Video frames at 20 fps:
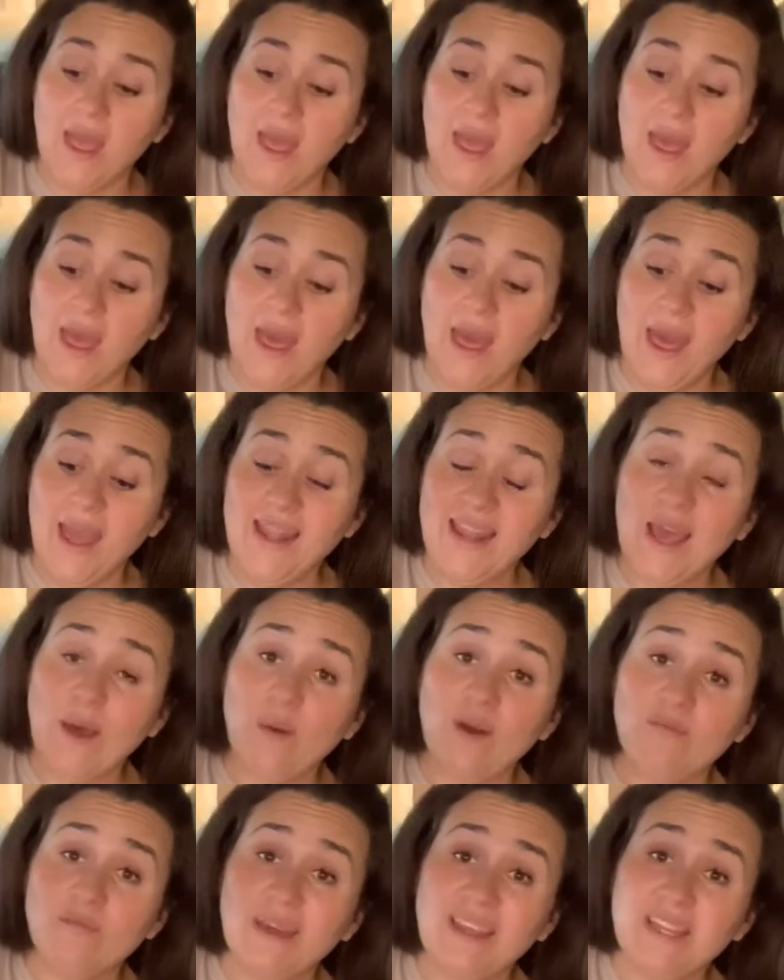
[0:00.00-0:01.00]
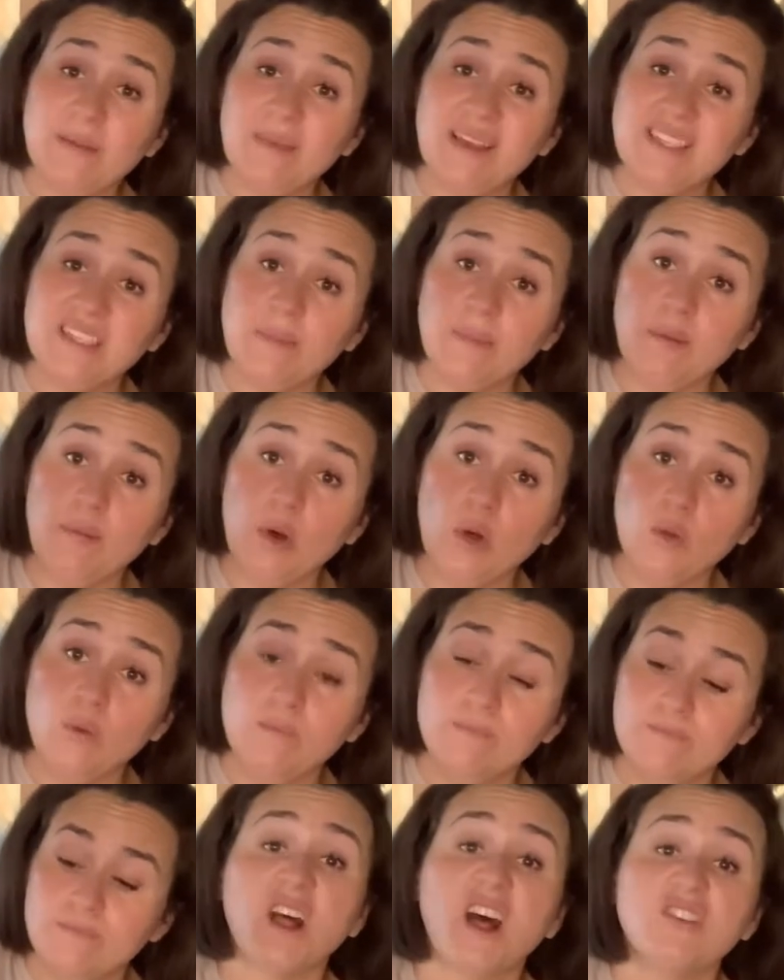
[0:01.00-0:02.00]
And now I've made a mess up the bowl.
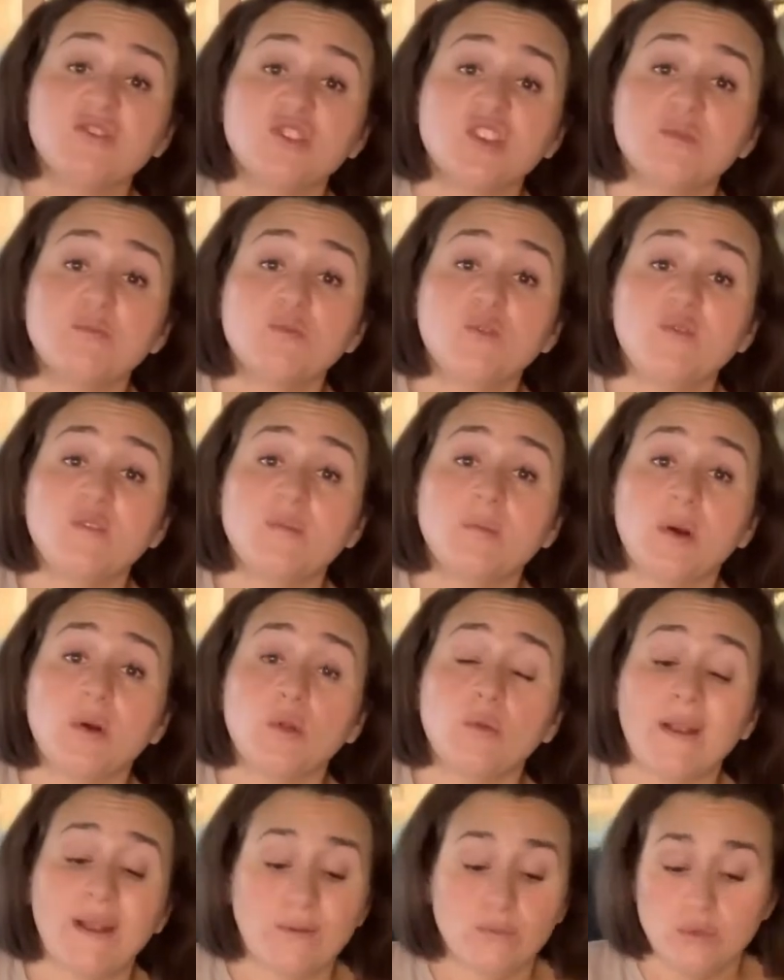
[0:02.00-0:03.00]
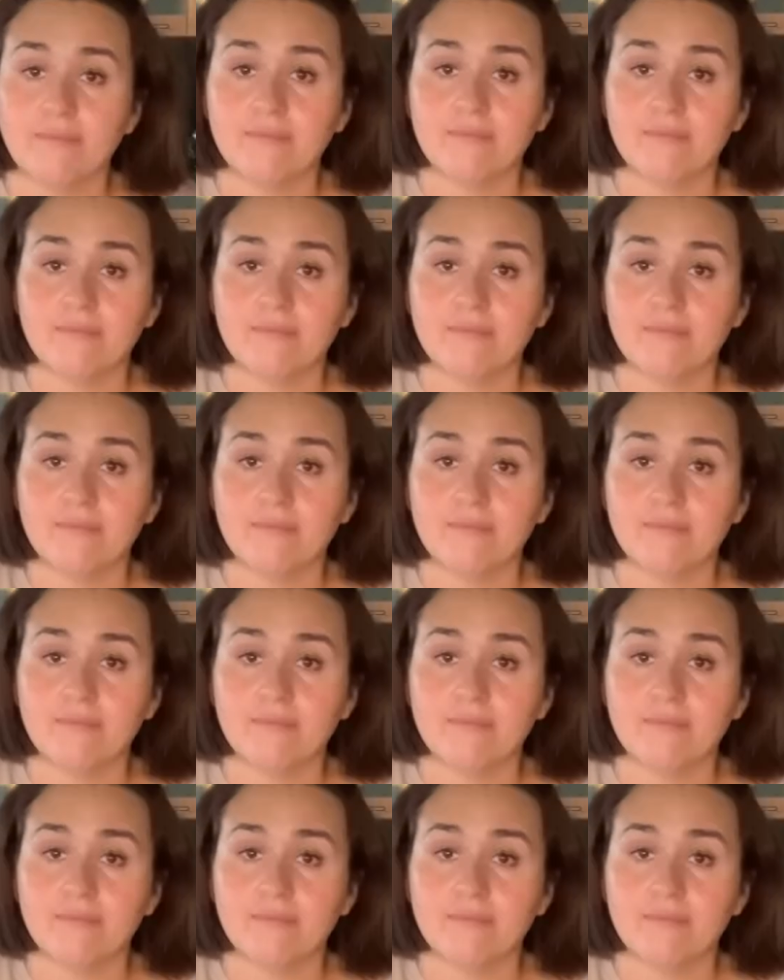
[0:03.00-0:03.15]
I'll just move the bowl around.